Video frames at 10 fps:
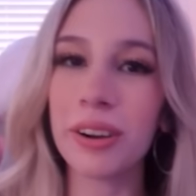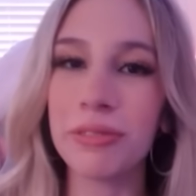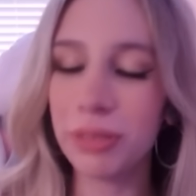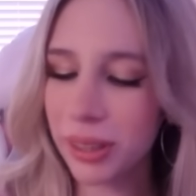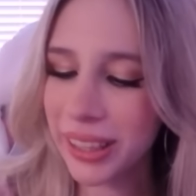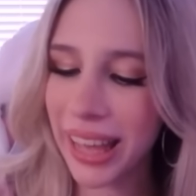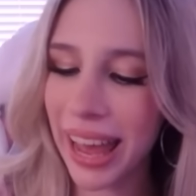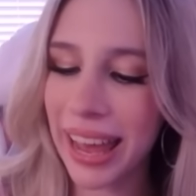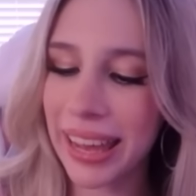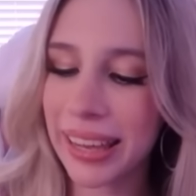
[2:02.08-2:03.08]
fourth
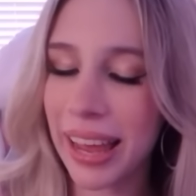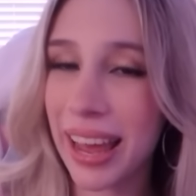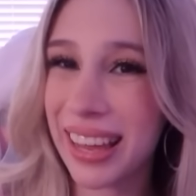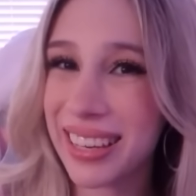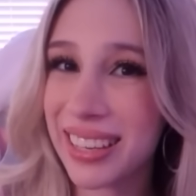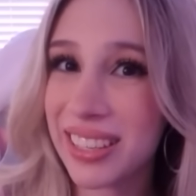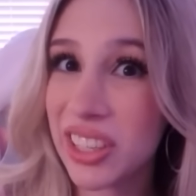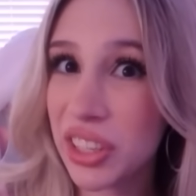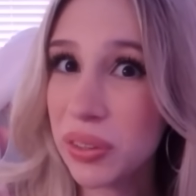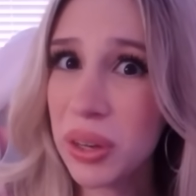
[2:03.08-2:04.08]
egg, and
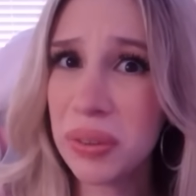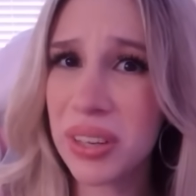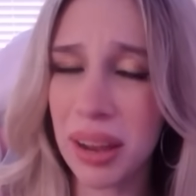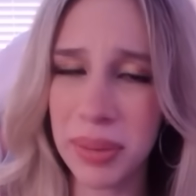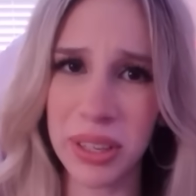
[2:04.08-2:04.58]
still no diamond